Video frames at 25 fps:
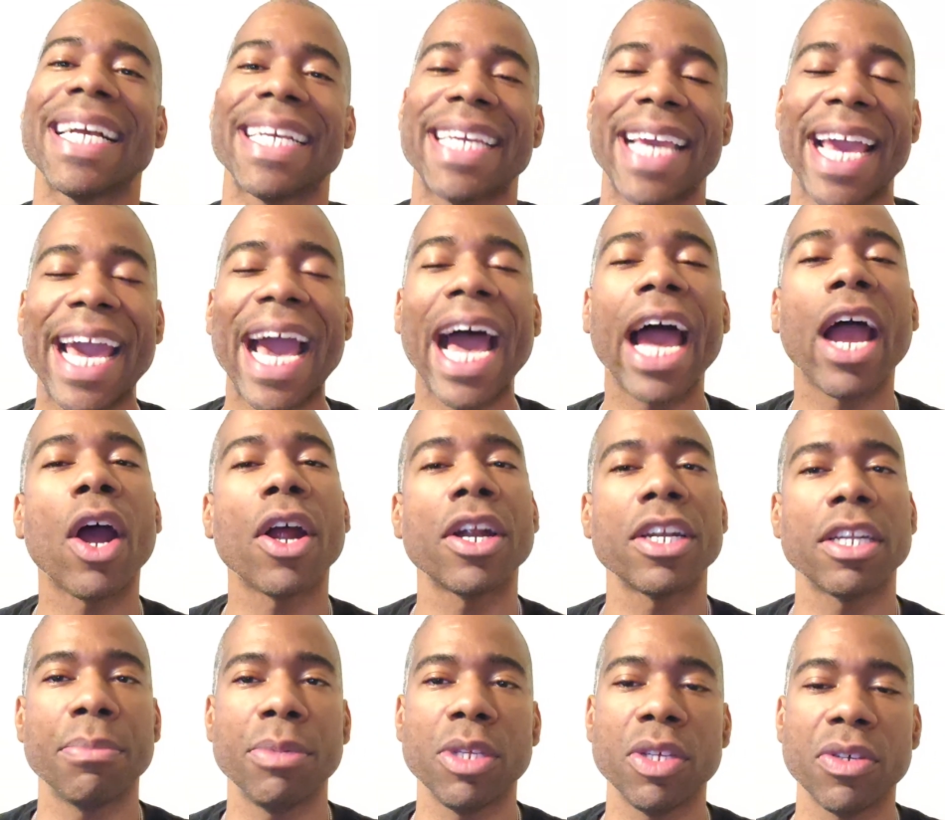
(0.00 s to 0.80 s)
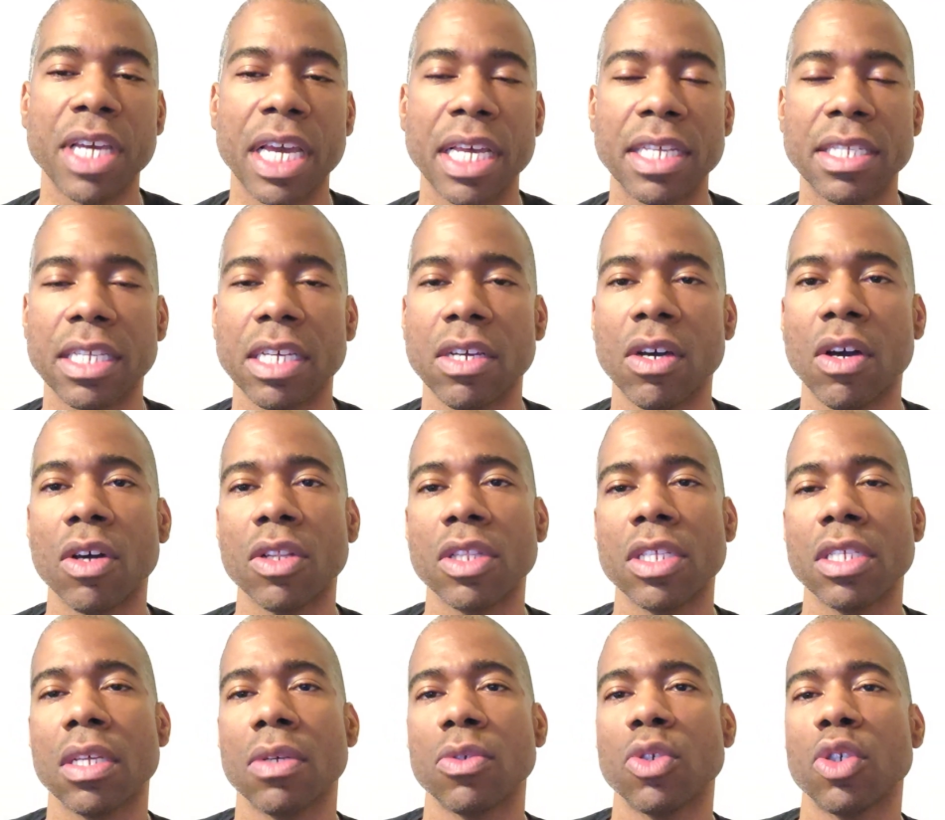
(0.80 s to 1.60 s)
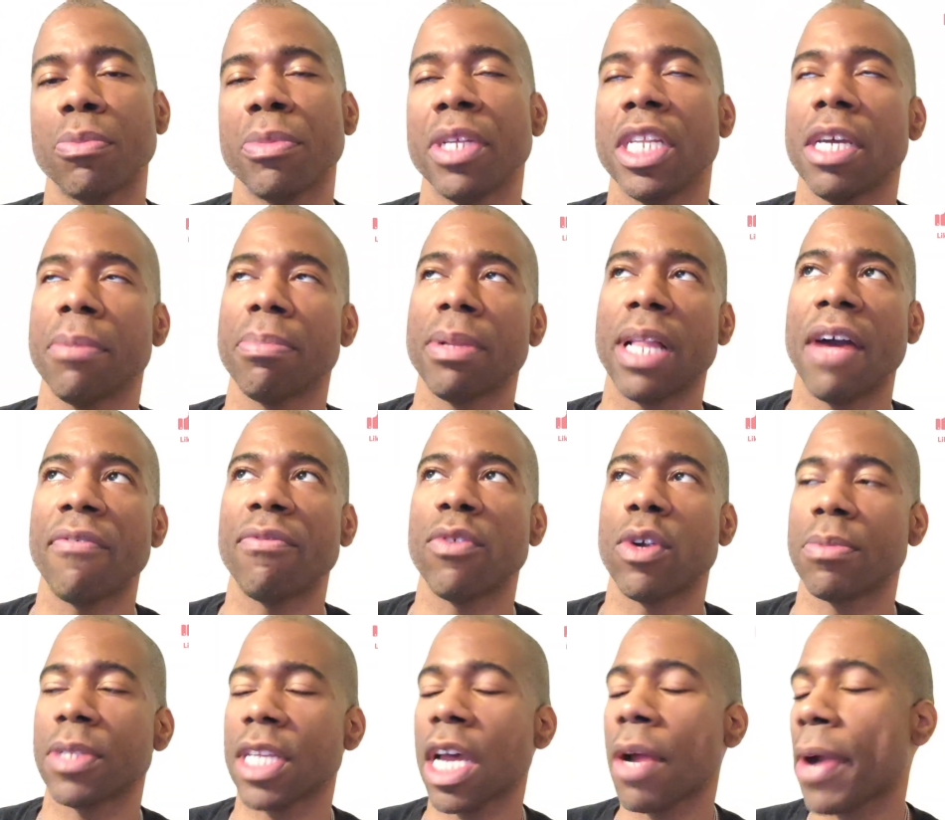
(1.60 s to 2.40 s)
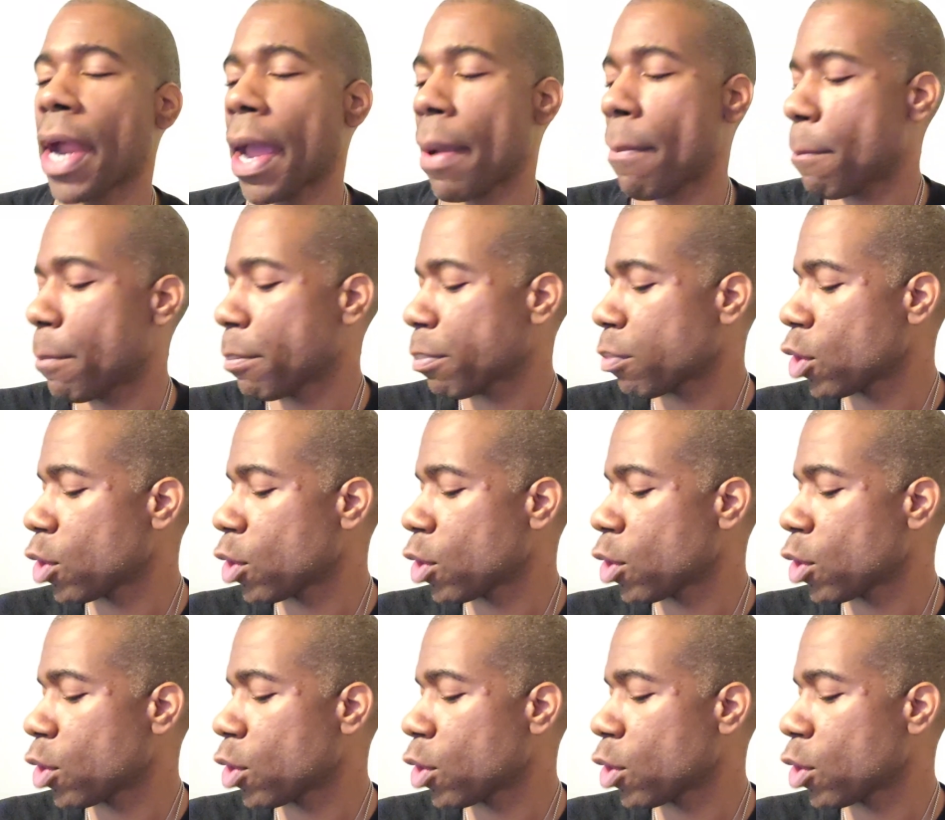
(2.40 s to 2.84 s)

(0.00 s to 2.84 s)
KIRWKC on all the social media platforms. All right.